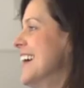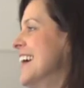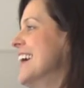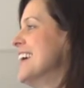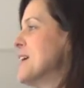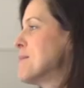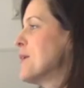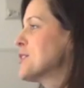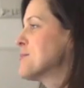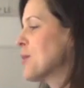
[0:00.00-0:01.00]
strengthening
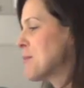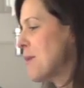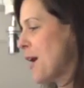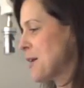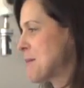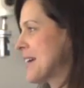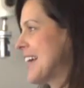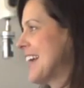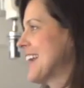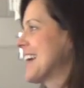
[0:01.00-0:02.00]
exercises, we
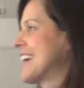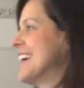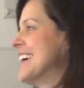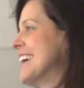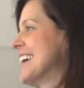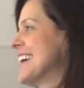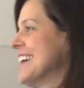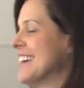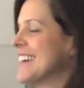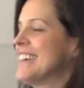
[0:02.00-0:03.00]
build up their
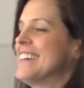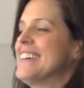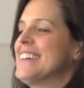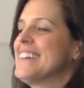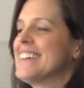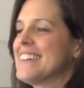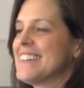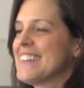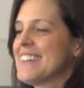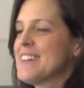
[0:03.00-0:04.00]
endurance, we help them
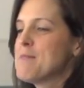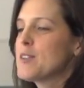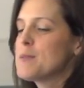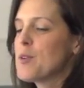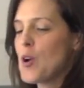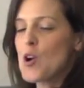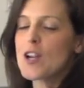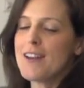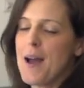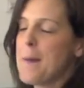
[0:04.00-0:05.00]
sometimes just sit
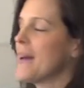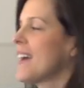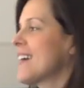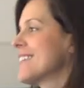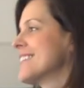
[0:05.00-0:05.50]
up in bed, get